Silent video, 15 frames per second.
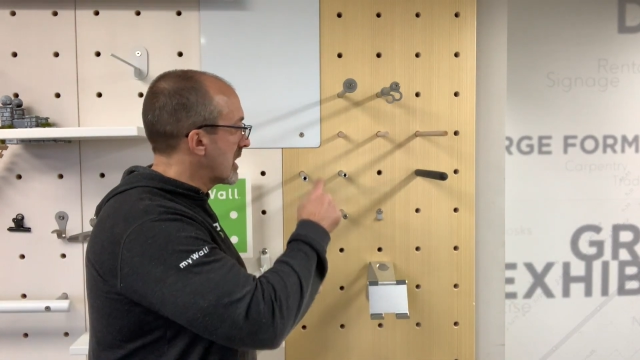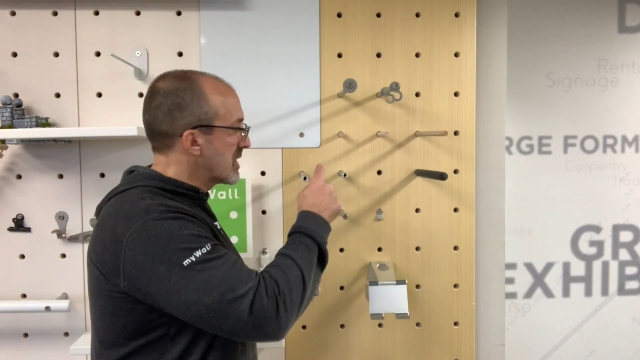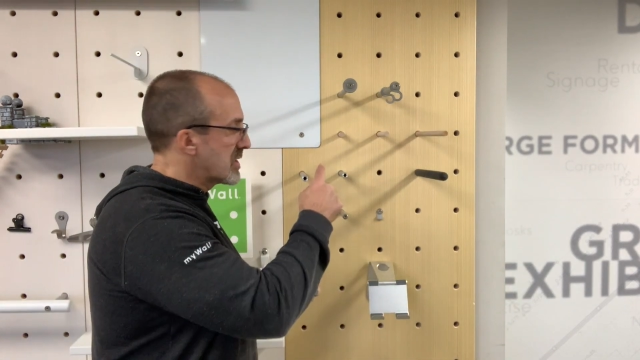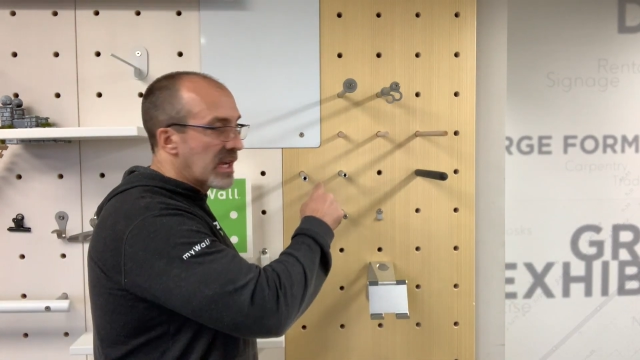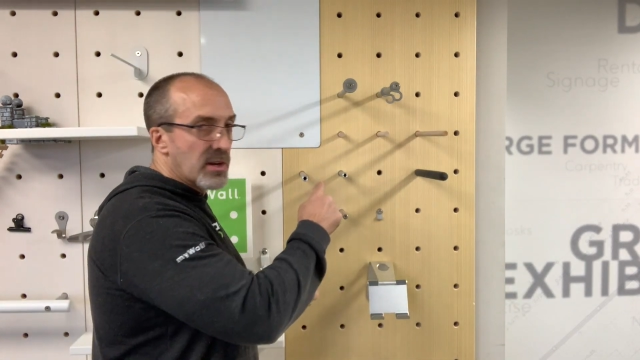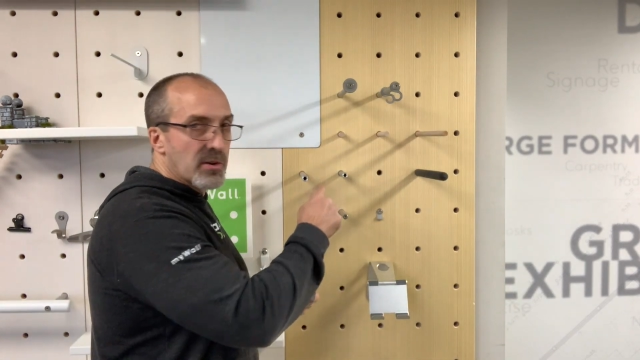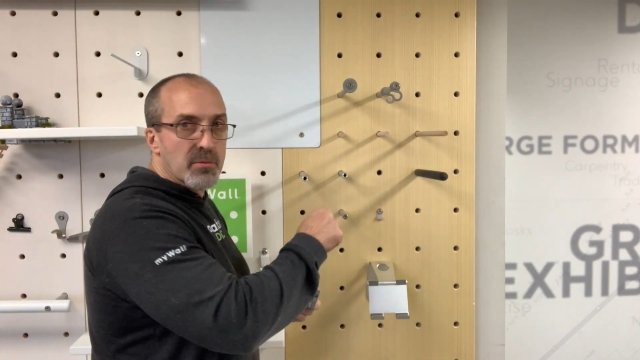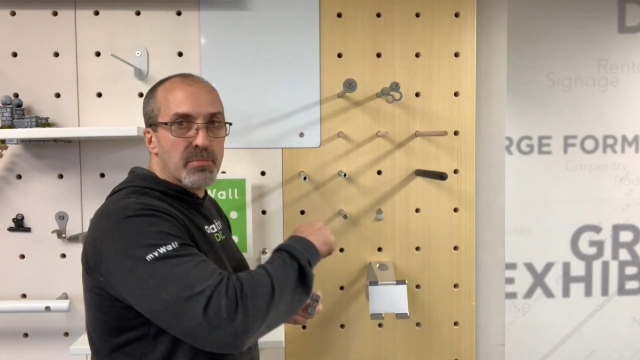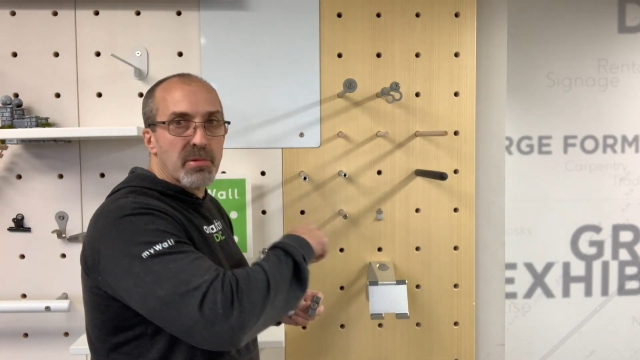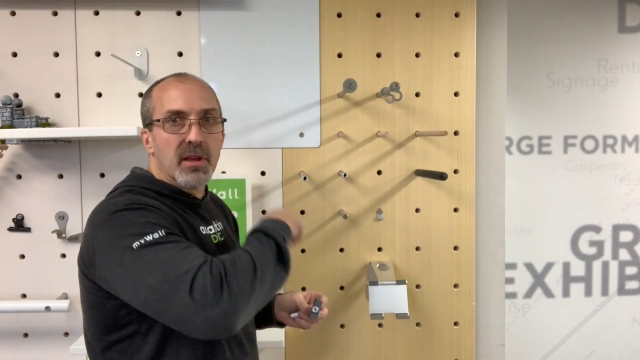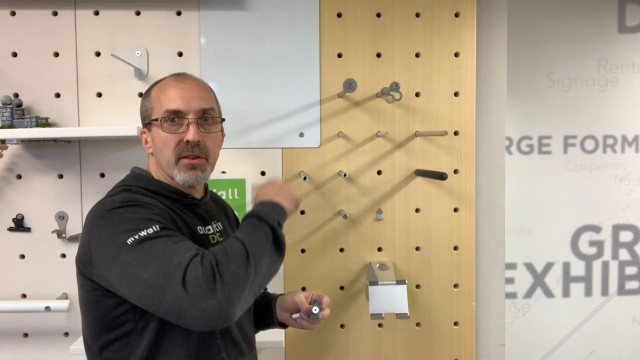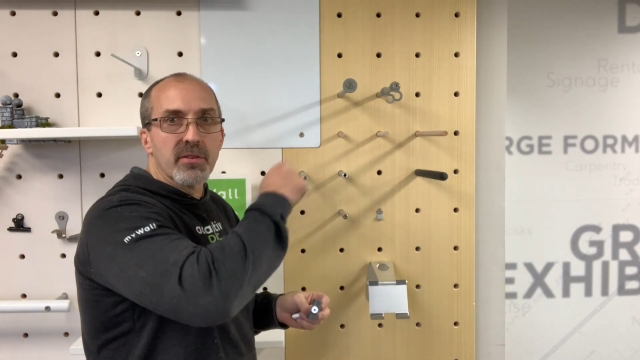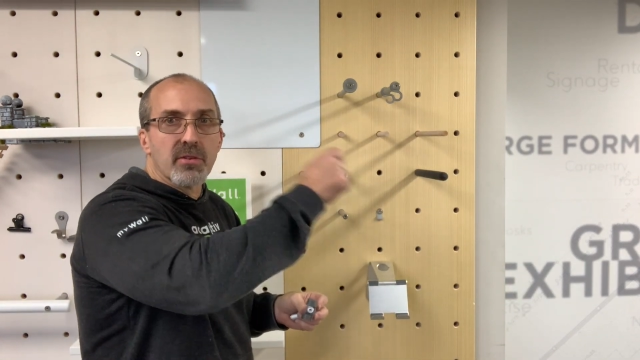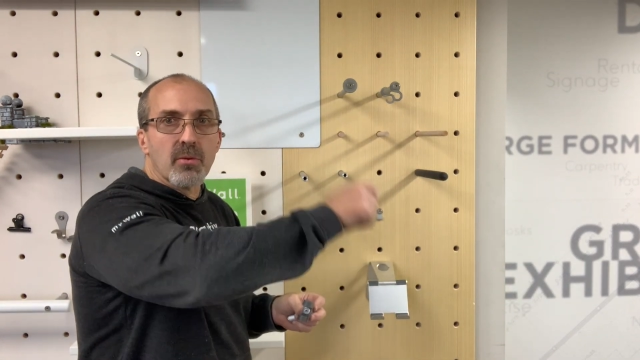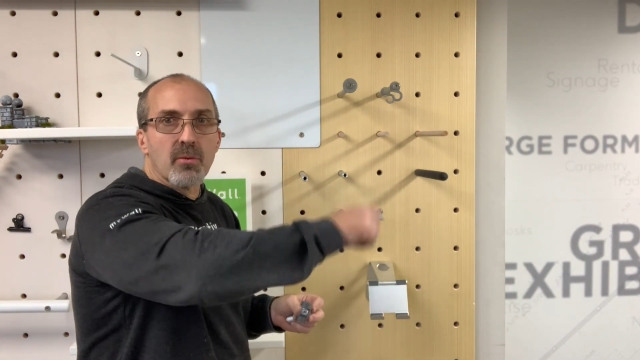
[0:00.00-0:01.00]
standard
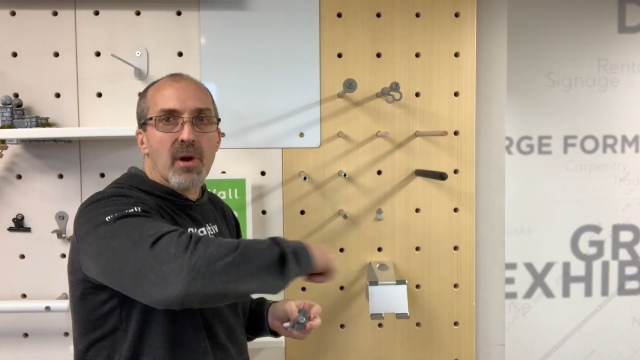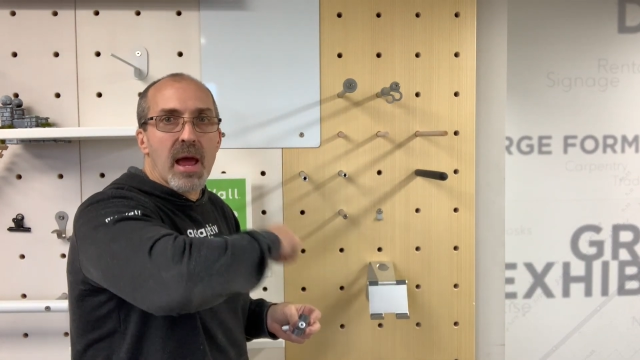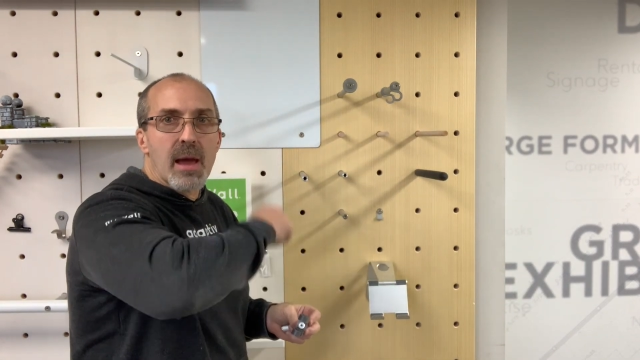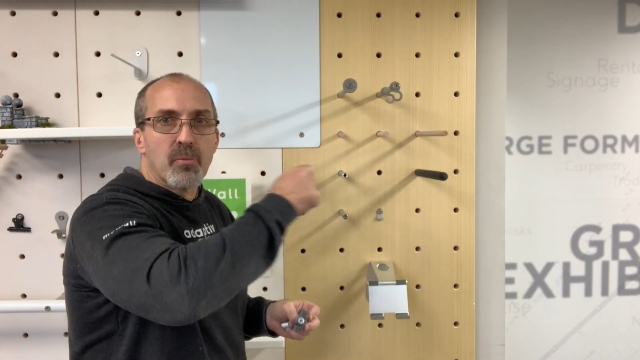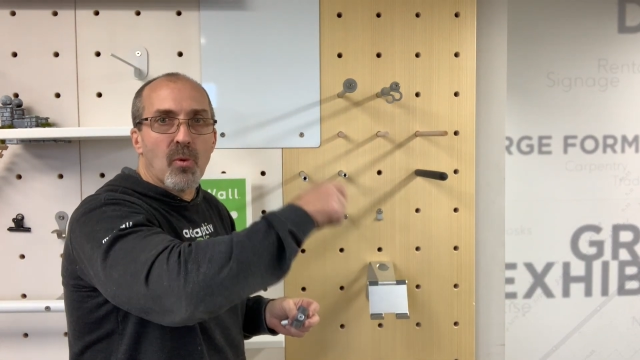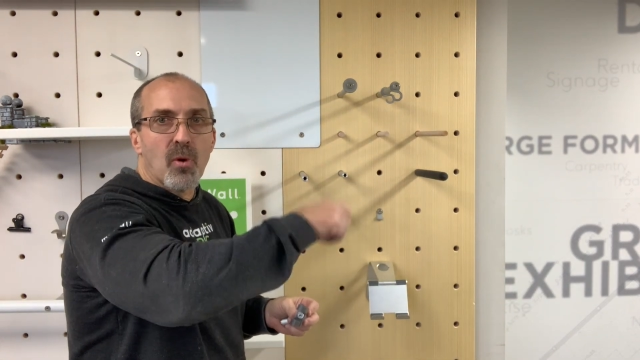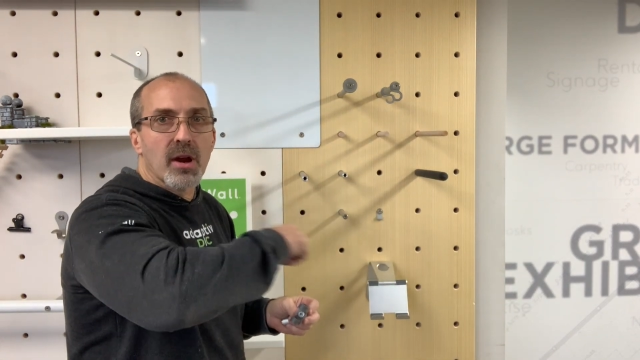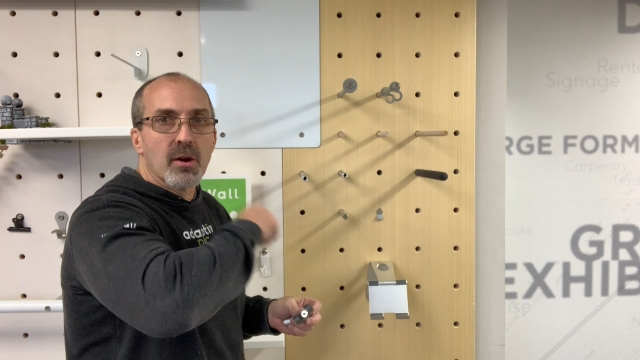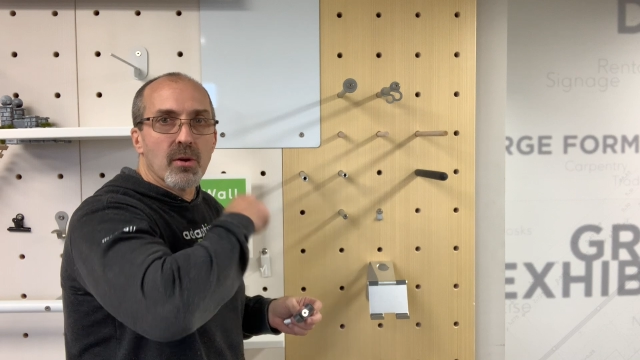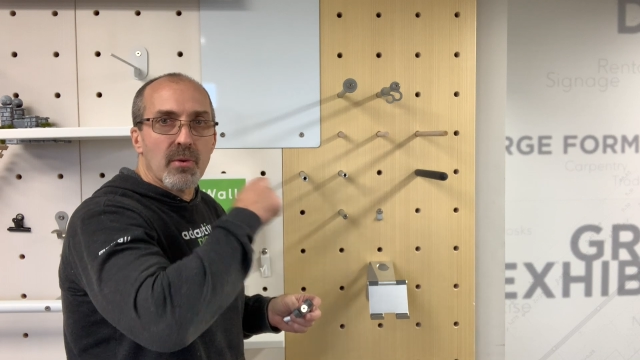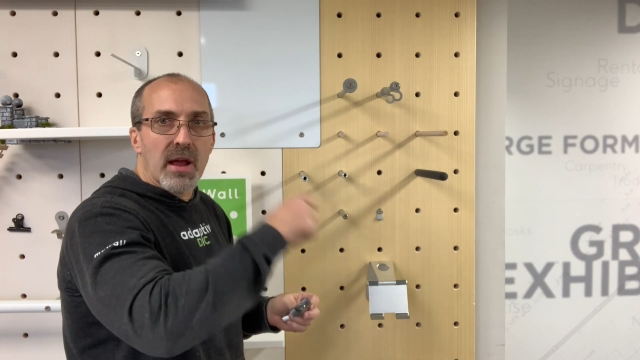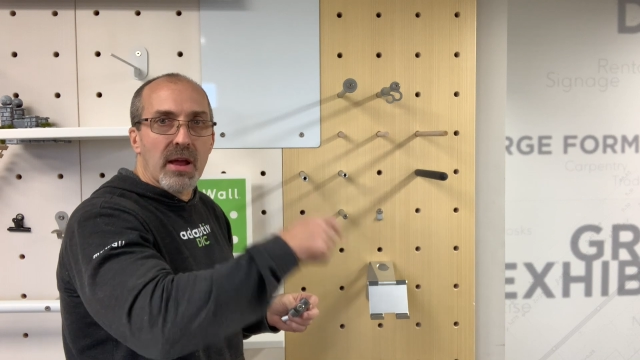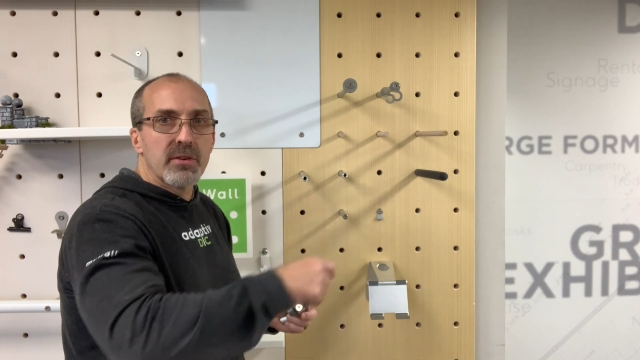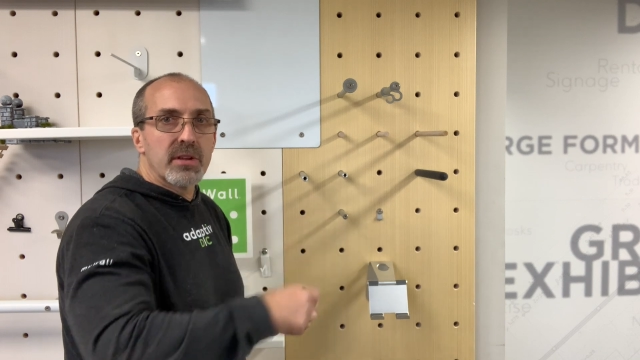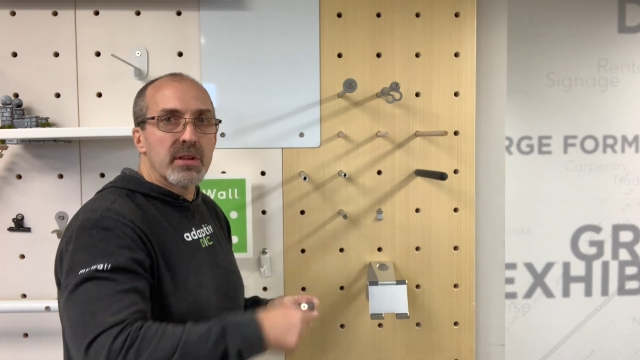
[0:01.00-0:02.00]
pins and wrap wire
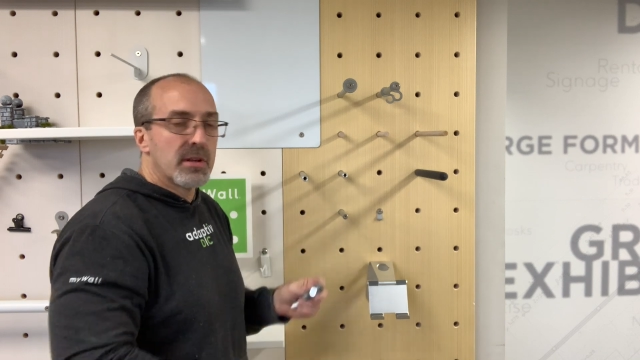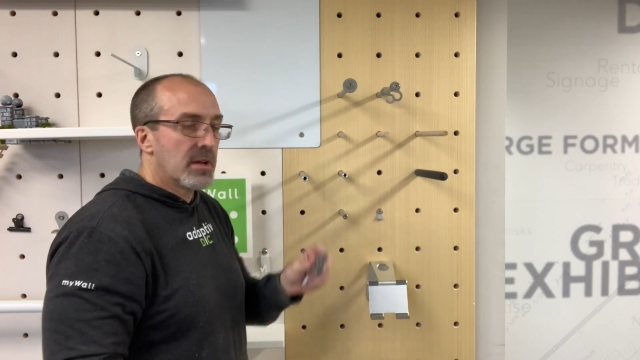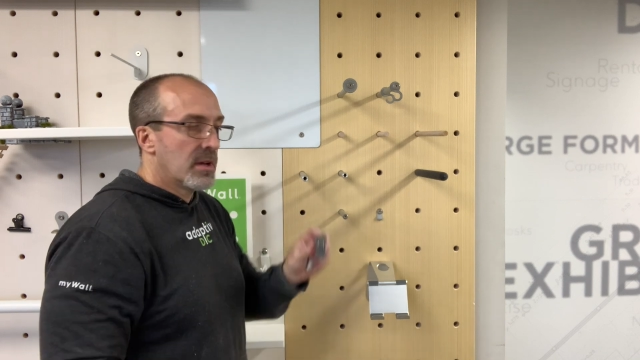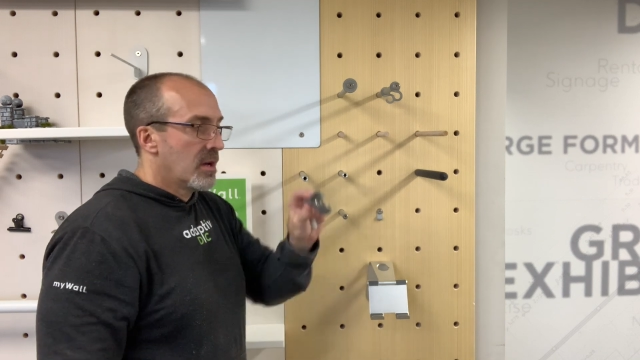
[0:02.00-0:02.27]
around it,